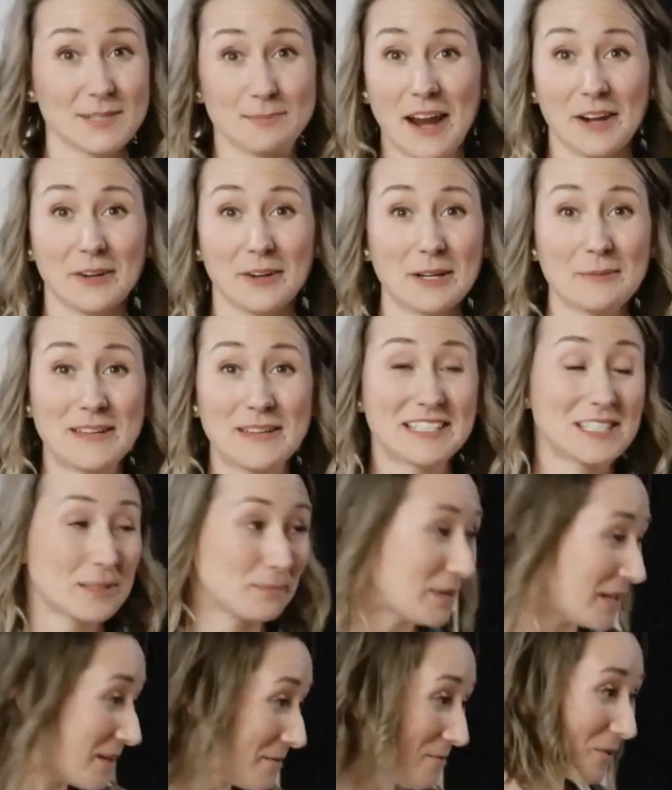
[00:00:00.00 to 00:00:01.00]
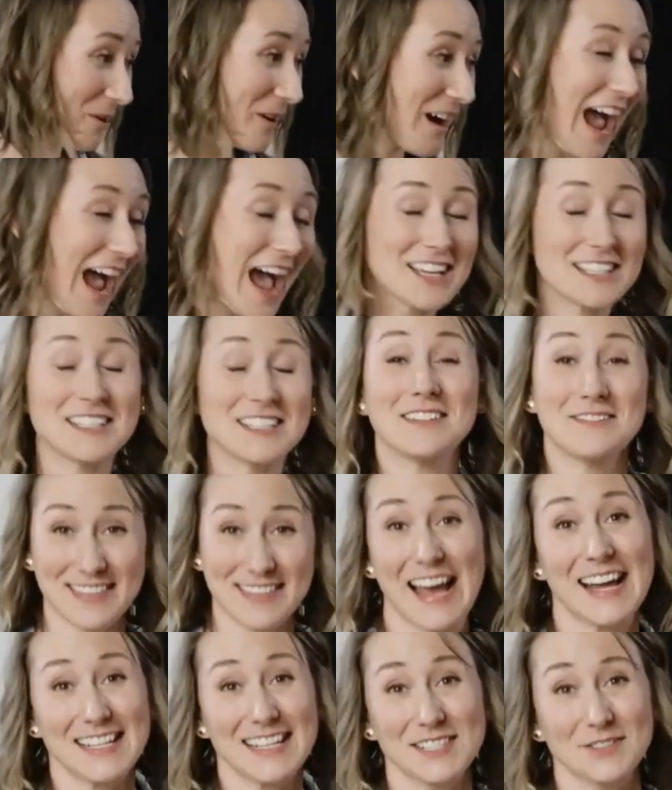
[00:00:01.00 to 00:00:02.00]
inspiring me to be more
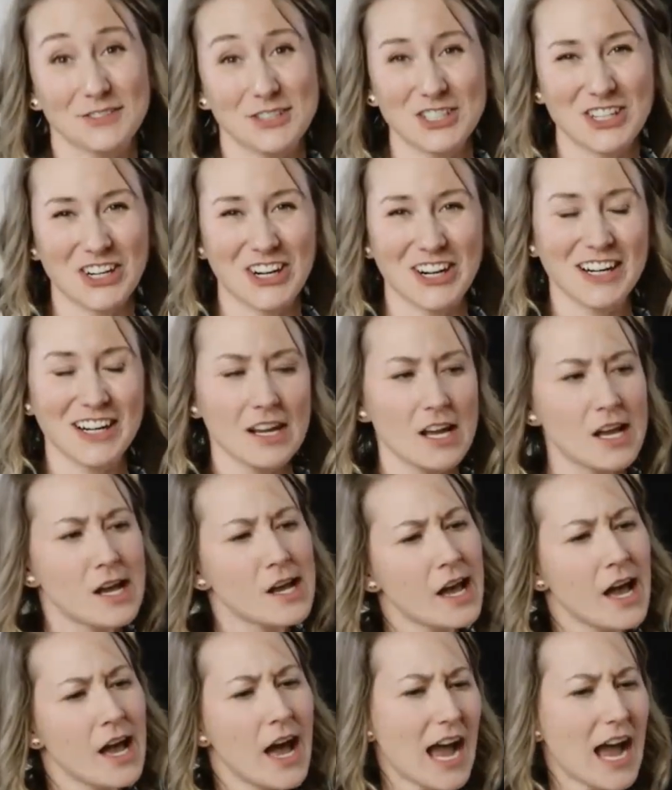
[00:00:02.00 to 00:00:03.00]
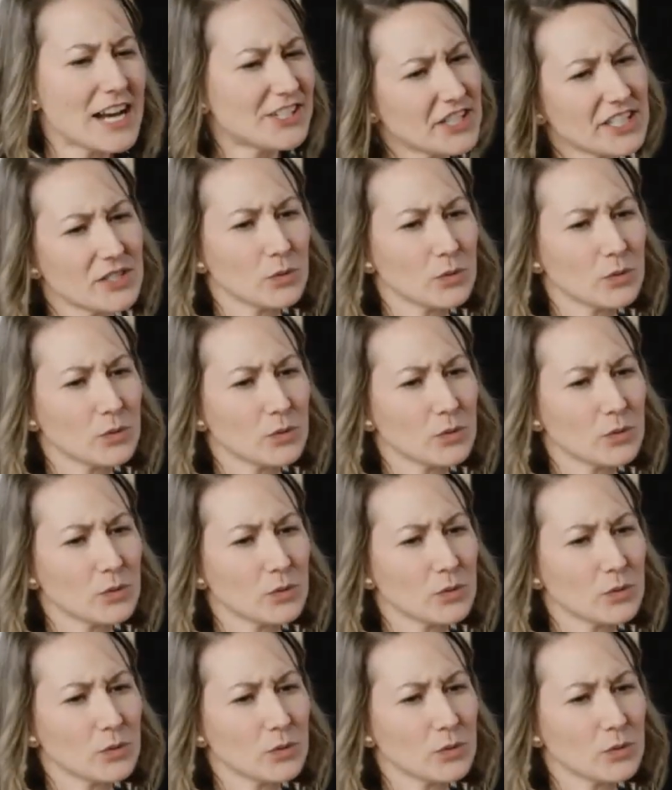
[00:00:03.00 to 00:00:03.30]
active, that's for sure. I